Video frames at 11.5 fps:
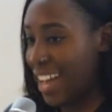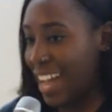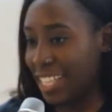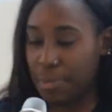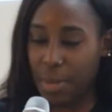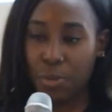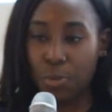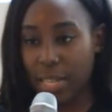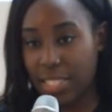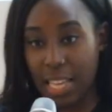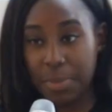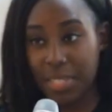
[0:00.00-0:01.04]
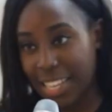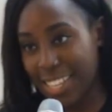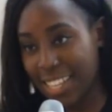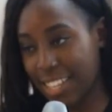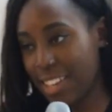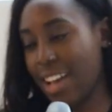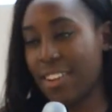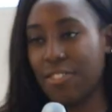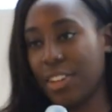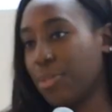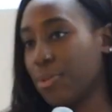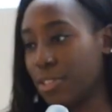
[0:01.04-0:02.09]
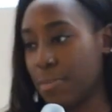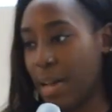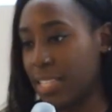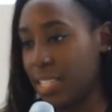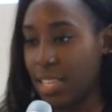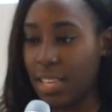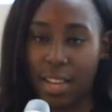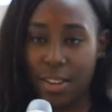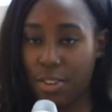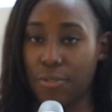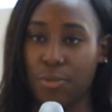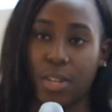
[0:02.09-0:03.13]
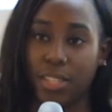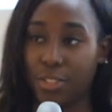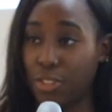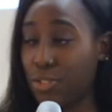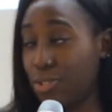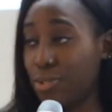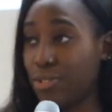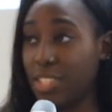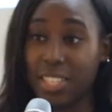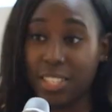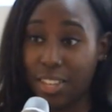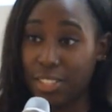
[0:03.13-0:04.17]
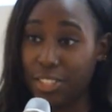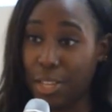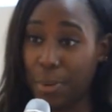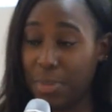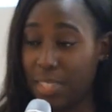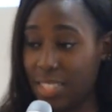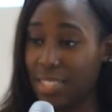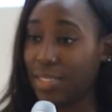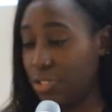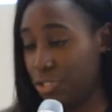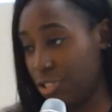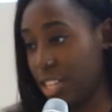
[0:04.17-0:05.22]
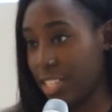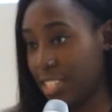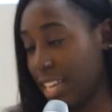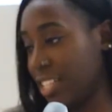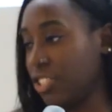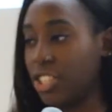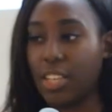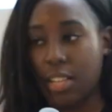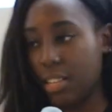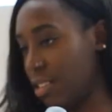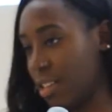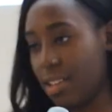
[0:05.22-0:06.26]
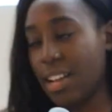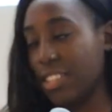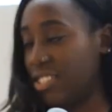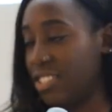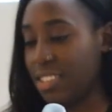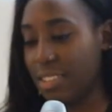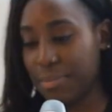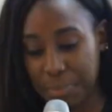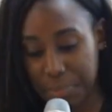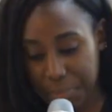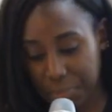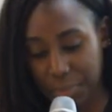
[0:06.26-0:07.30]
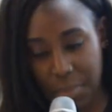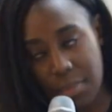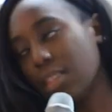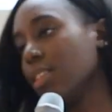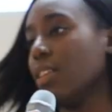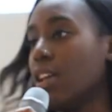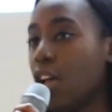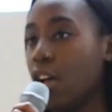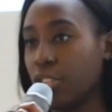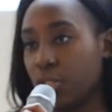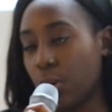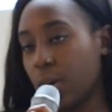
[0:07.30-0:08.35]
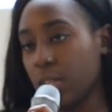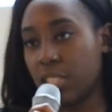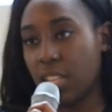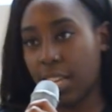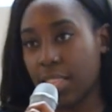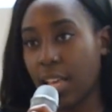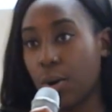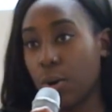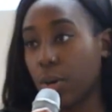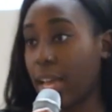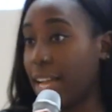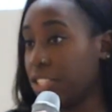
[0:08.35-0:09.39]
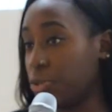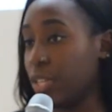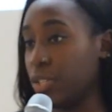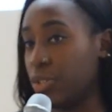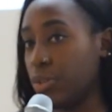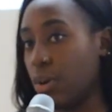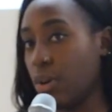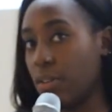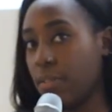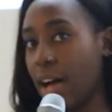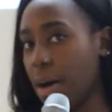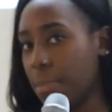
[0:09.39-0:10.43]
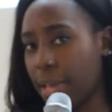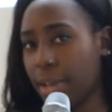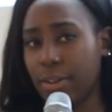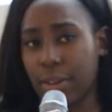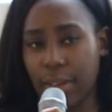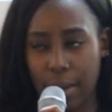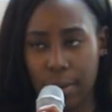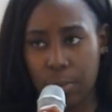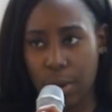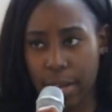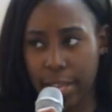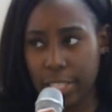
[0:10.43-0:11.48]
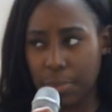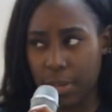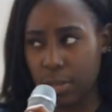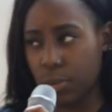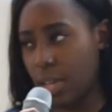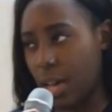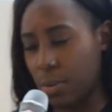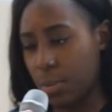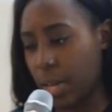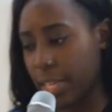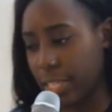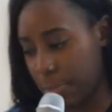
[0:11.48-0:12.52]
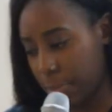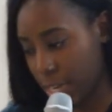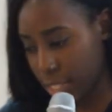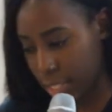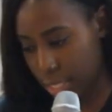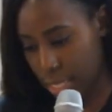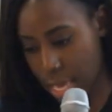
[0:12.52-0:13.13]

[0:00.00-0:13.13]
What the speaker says: I had spent all my time studying, I hadn't really thought about it, and everyone got those internships during second year, and I just didn't. So I was stuck in that whole catch-22 of how am I going to get work experience without work experience?